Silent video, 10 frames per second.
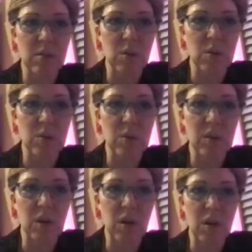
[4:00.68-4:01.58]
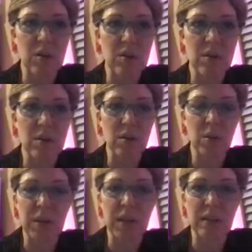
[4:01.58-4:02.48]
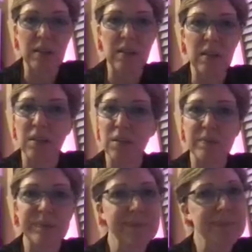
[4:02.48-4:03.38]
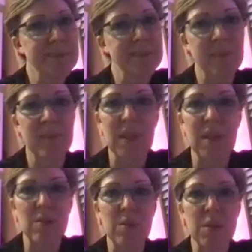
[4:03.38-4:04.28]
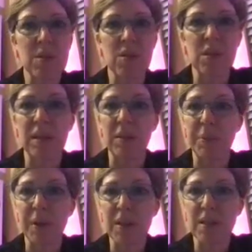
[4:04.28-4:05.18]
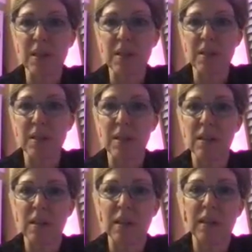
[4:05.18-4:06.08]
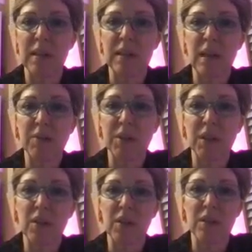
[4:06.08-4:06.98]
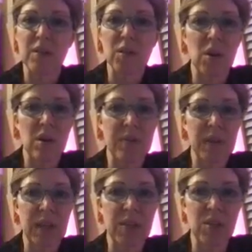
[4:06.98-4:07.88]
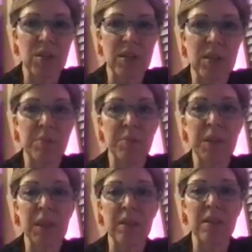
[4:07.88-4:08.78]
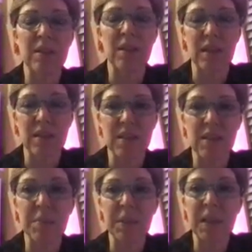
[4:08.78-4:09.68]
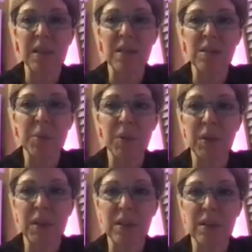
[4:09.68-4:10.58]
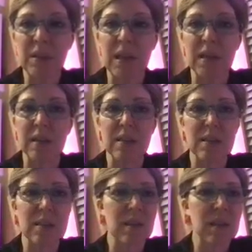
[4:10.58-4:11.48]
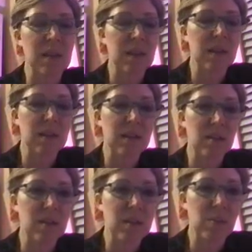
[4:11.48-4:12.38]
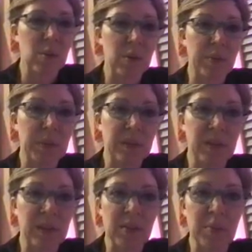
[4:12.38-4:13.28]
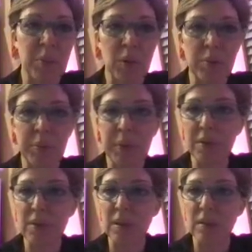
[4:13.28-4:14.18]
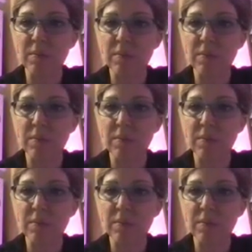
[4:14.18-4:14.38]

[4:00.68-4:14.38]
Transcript: those scars created, it was just like a process. In African art, scarification symbolizes beauty and status. So this would have been a very important person.